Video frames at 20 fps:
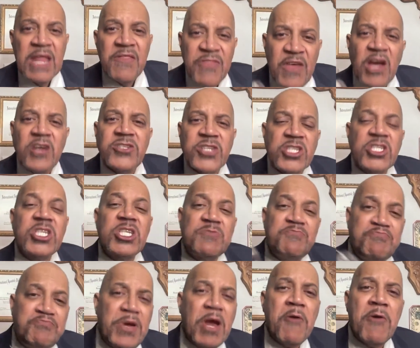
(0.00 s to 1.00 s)
There's a
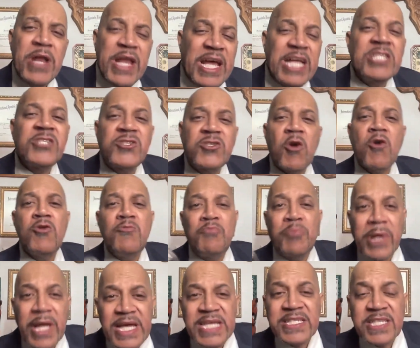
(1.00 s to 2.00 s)
spirit in certain
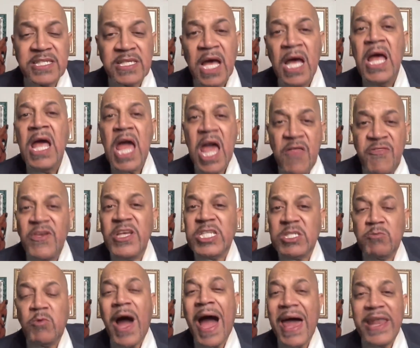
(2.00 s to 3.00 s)
places. And this
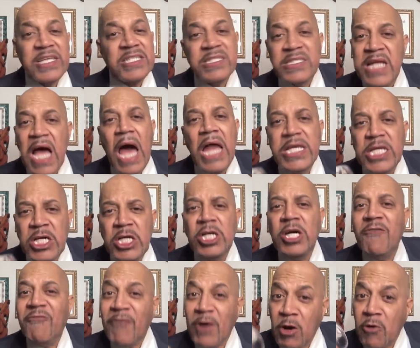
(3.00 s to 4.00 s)
is why it is not
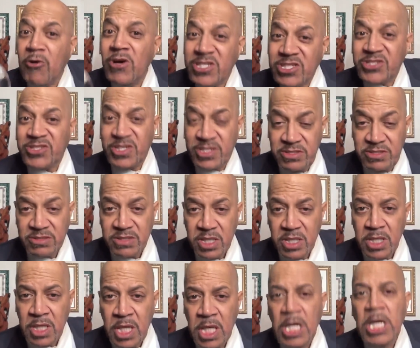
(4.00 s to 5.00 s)
good for Christians
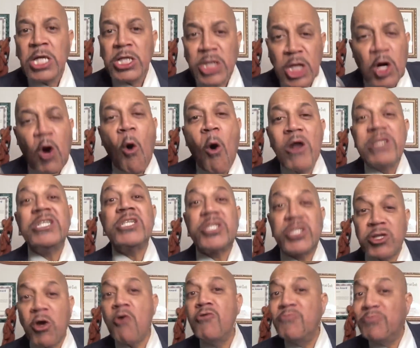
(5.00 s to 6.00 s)
to go into
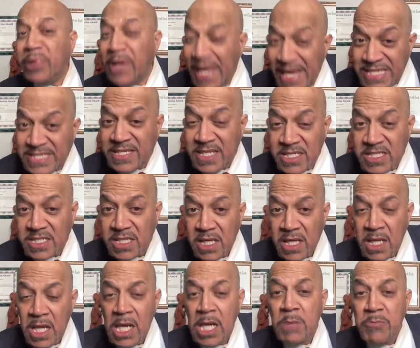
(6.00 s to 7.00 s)
certain places
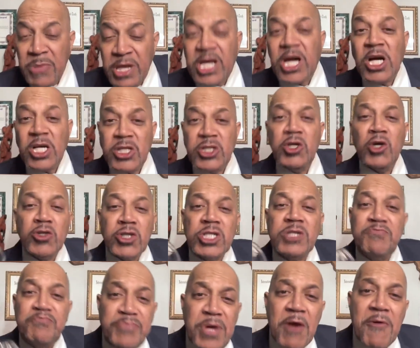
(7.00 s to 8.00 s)
because your
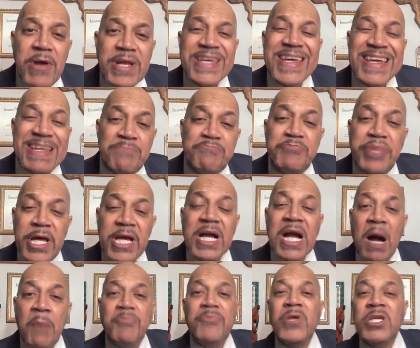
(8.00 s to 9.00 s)
spirit can pick
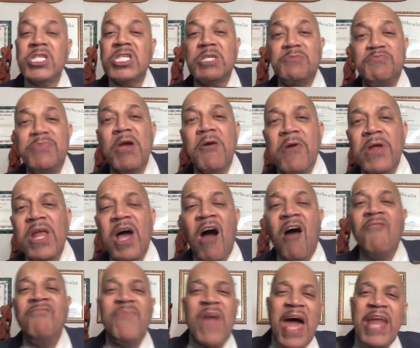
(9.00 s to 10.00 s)
up the spirit
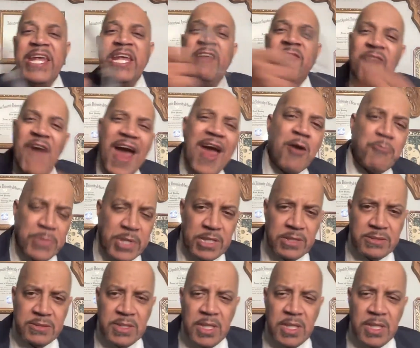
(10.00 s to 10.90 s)
of that environment.